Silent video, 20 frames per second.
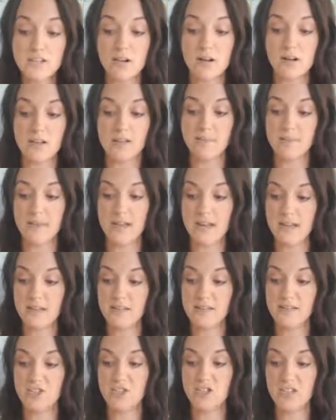
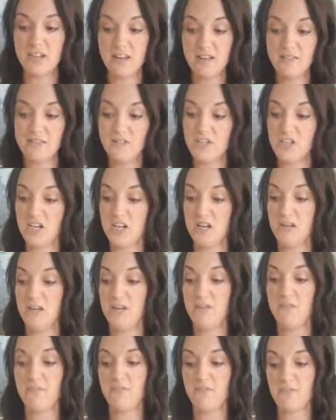cosmetics, shave
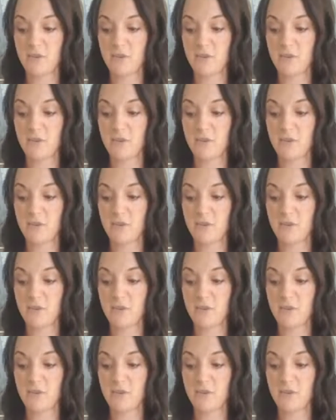gel,